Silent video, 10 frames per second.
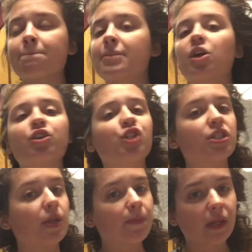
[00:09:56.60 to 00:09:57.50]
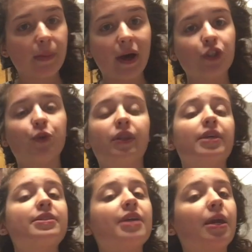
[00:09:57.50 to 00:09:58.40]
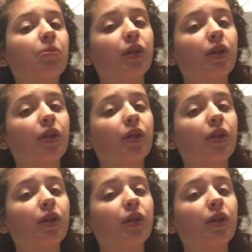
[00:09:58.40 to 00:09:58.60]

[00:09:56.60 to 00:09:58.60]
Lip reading: there's just something about doing the same